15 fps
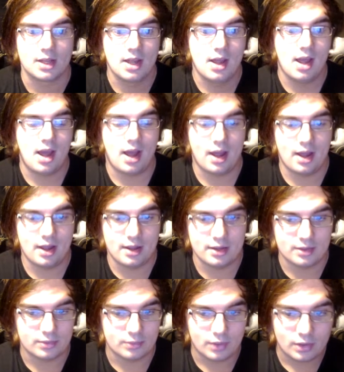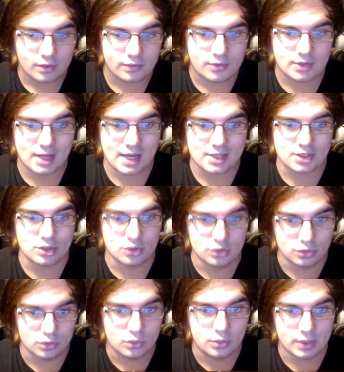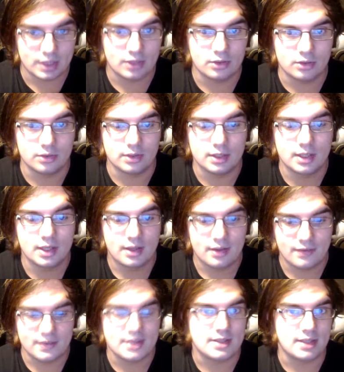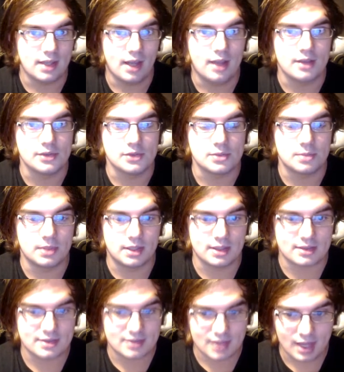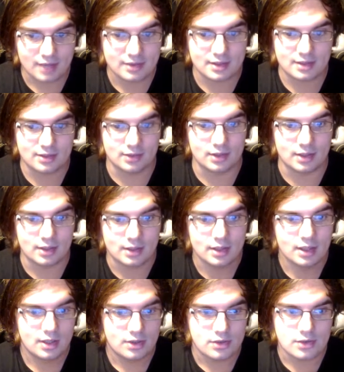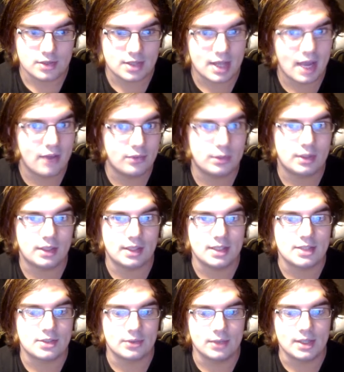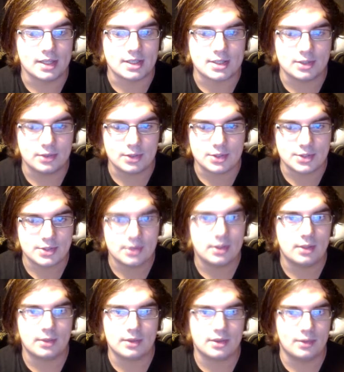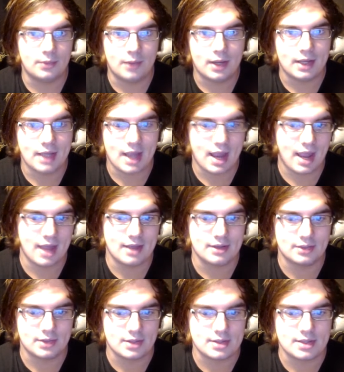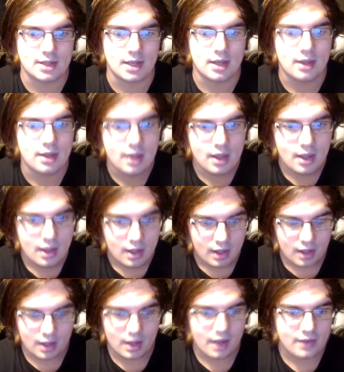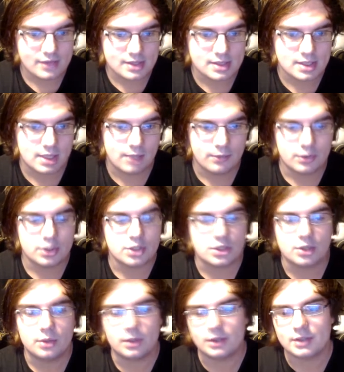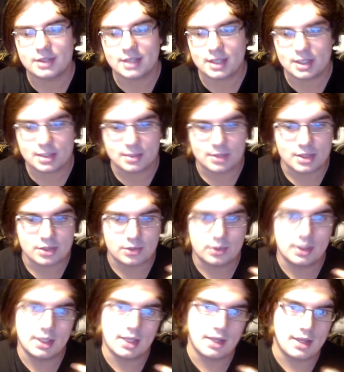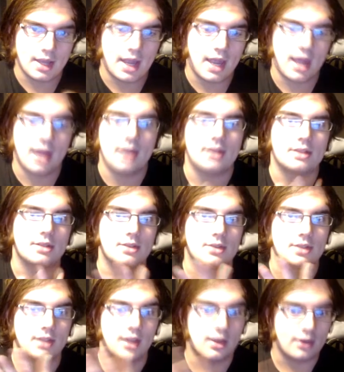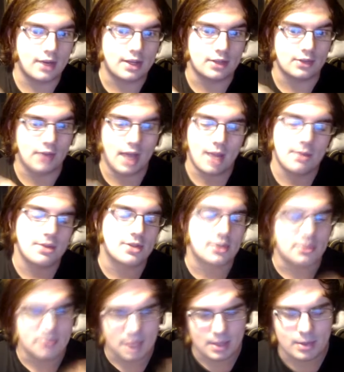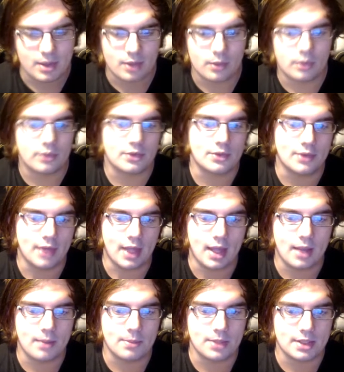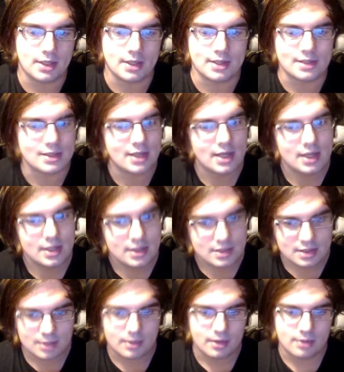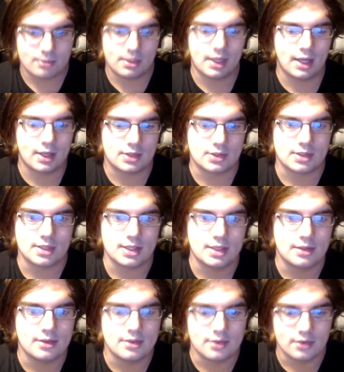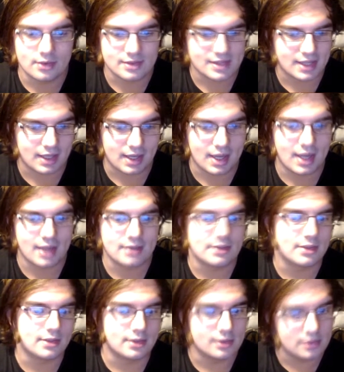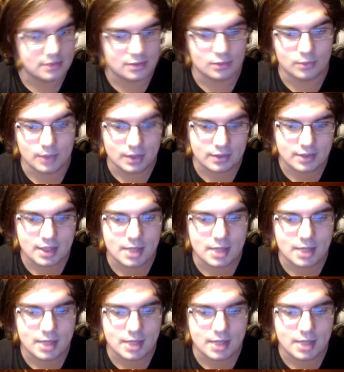I wonder if you can actually dual wield these guns, because technically you can have one on each wrist. You're only shooting with the one hand, it looks like. I have seen some footage though where it looks like somebody's holding it in the hand and using the other hand to grab it, so maybe they won't do that, because some of them might actually need, you know, the second hand to wield them.